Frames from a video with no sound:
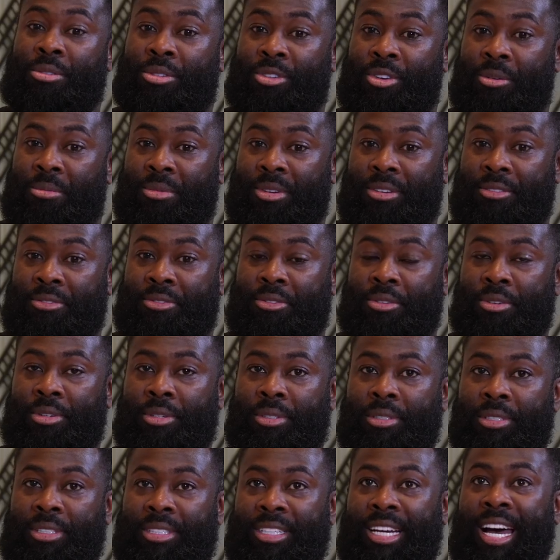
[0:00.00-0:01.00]
I use comedy for.
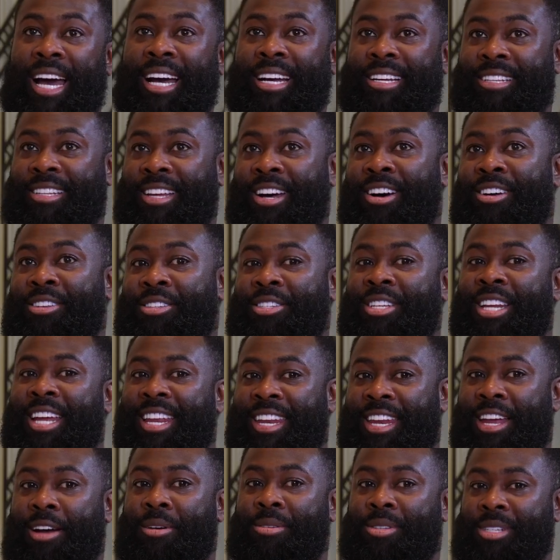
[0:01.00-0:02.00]
I can answer
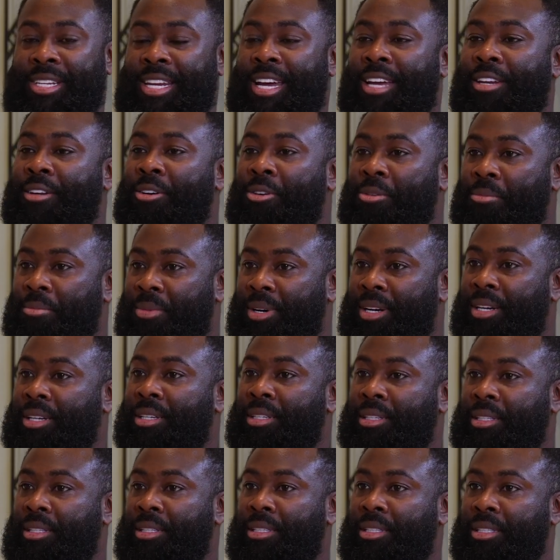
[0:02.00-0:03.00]
that now as an adult, but
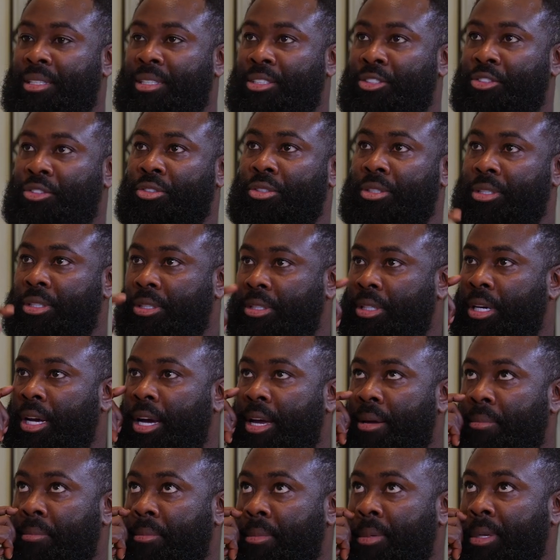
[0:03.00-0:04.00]
during the
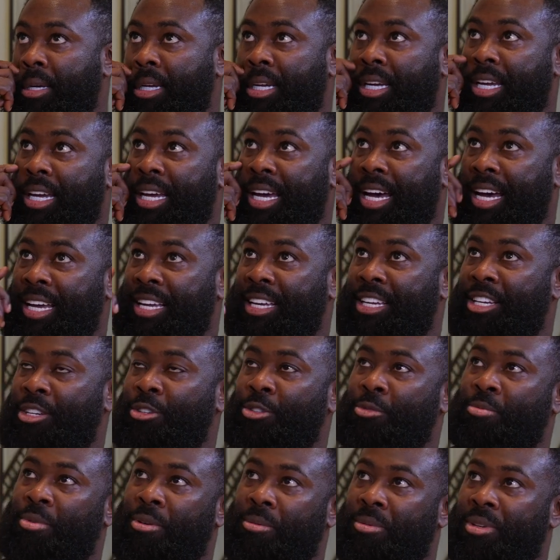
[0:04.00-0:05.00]
time, it
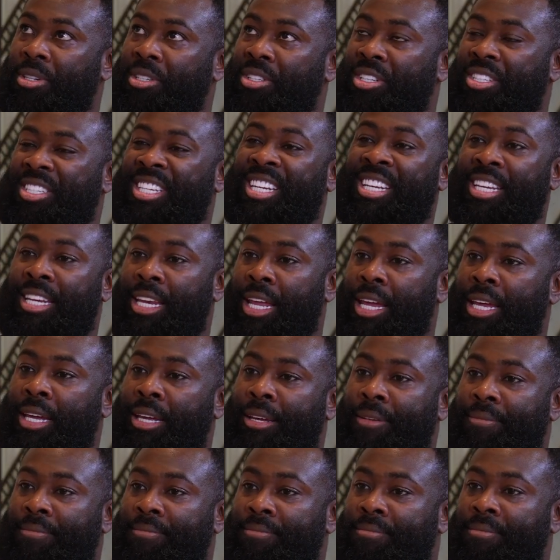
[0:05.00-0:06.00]
was probably just innate
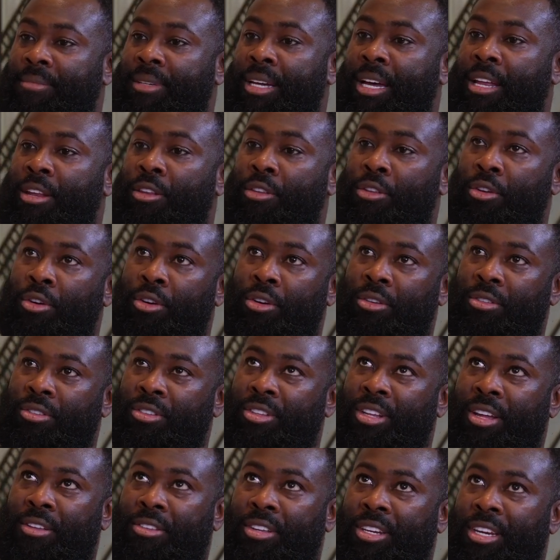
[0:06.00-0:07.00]
and
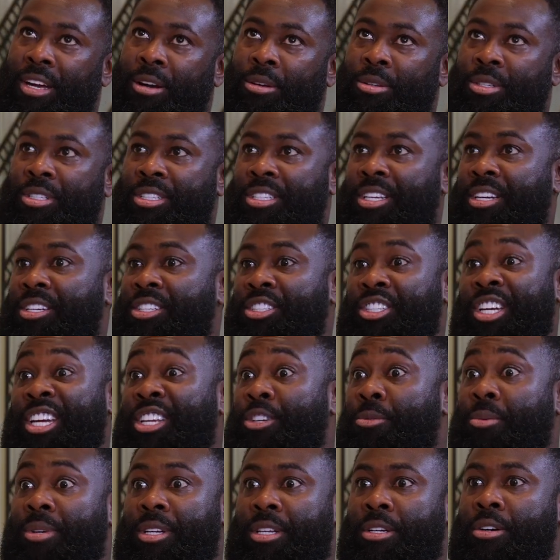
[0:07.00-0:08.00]
nothing that I was
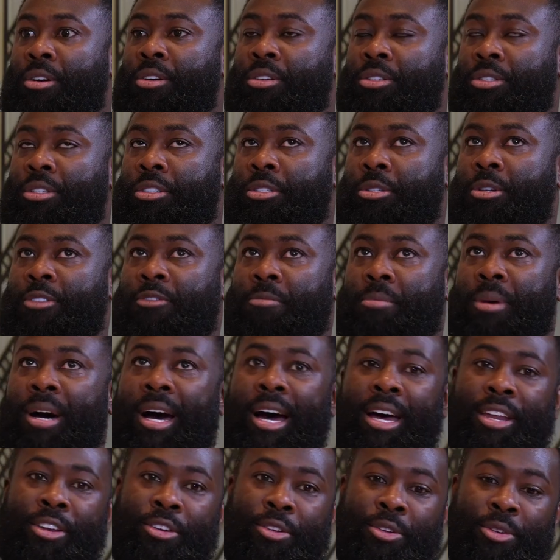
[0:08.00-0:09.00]
genuinely conscious of, but
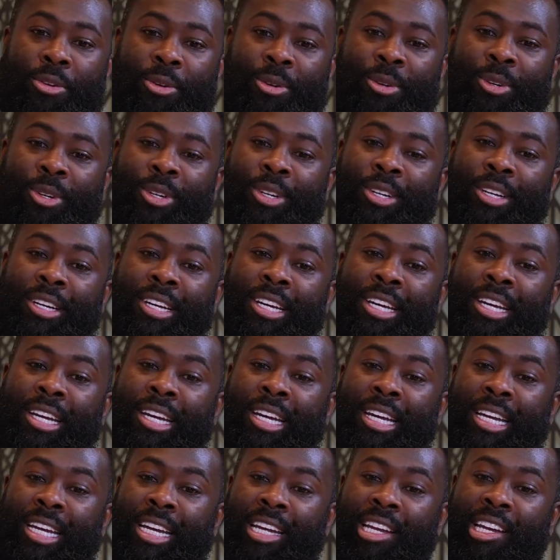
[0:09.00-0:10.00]
I knew
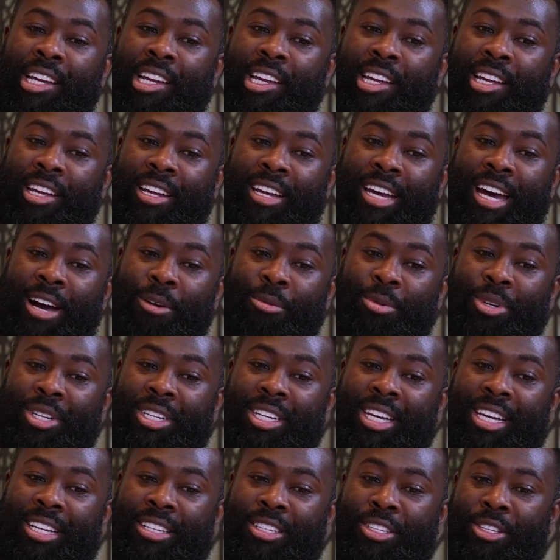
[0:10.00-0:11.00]
I
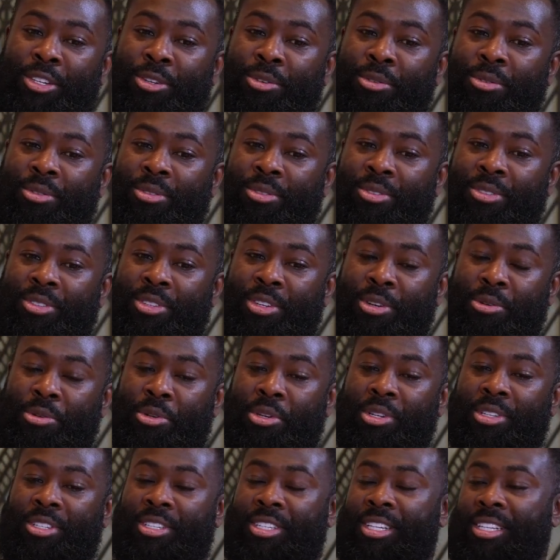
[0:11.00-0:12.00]
wouldn't get into no
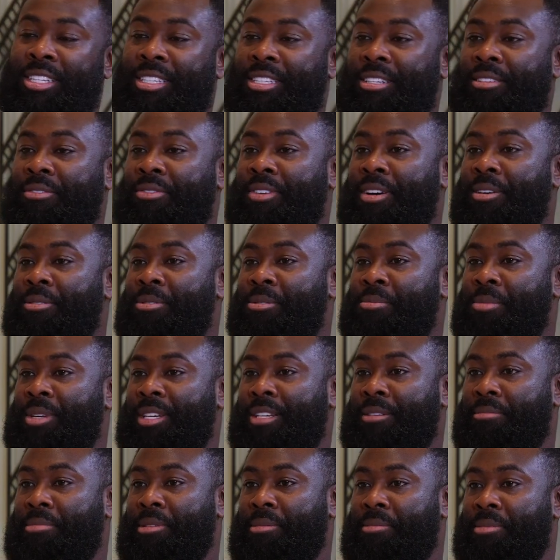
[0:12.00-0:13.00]
nonsense if I was
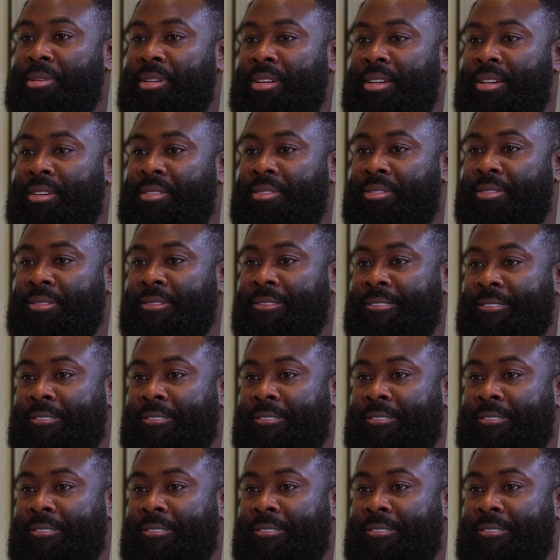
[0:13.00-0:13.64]
making people laugh.